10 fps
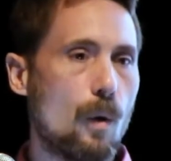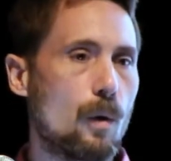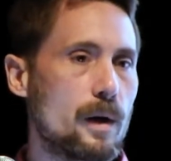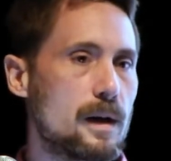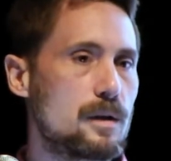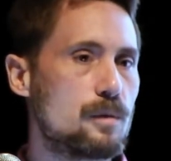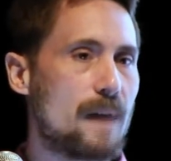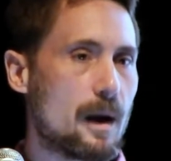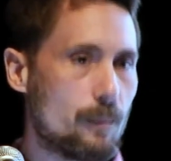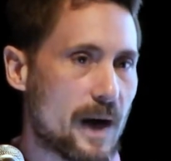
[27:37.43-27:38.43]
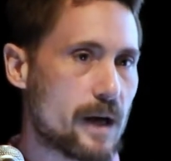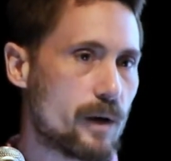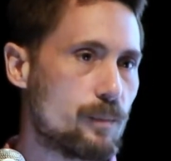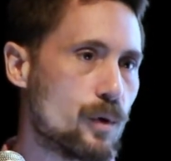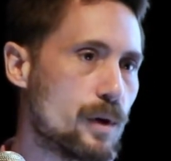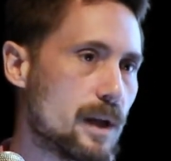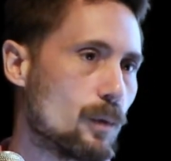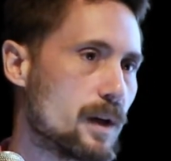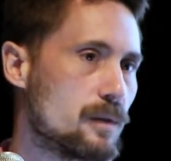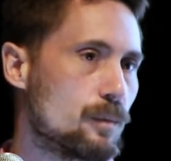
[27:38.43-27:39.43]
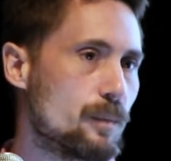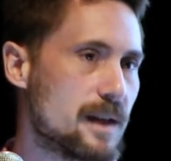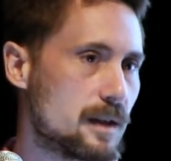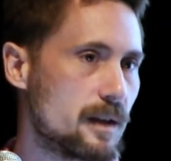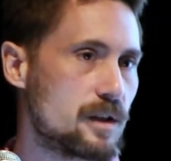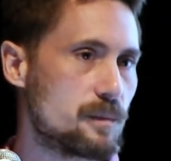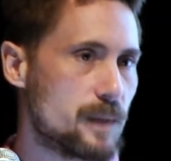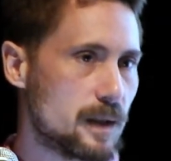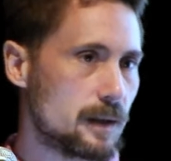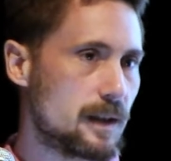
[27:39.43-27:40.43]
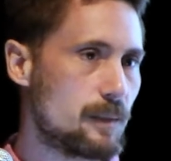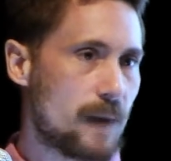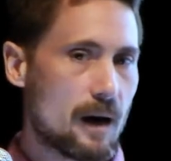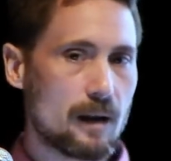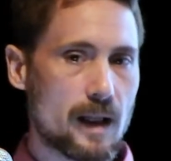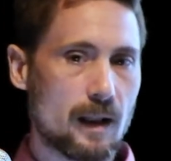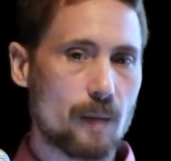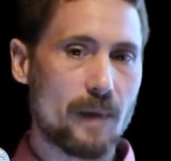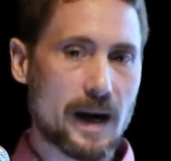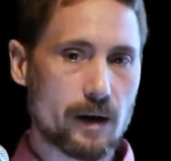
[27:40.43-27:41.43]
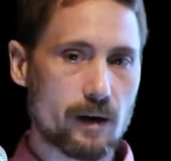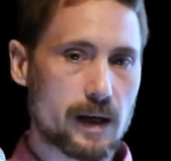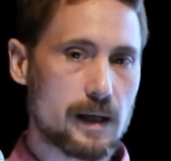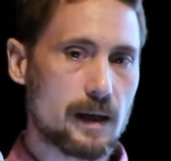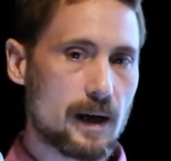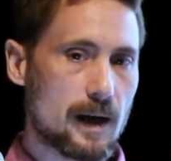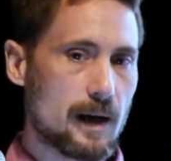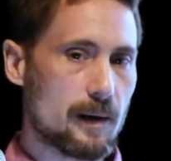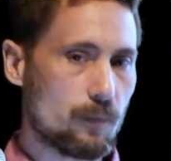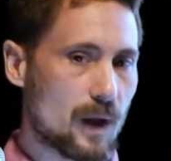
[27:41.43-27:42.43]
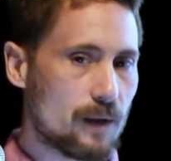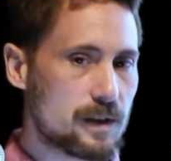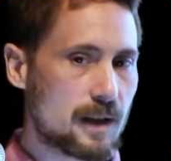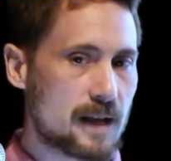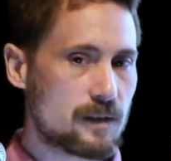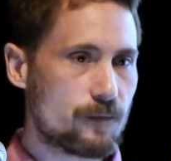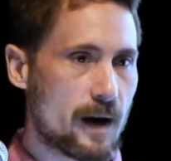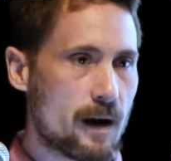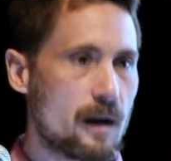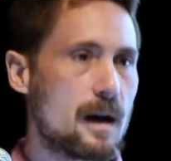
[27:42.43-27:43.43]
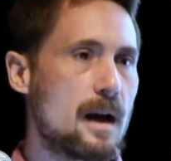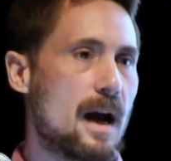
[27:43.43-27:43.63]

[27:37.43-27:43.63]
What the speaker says: Or you can do binary pruning, where you basically just build in parallel a binary relevance classifier,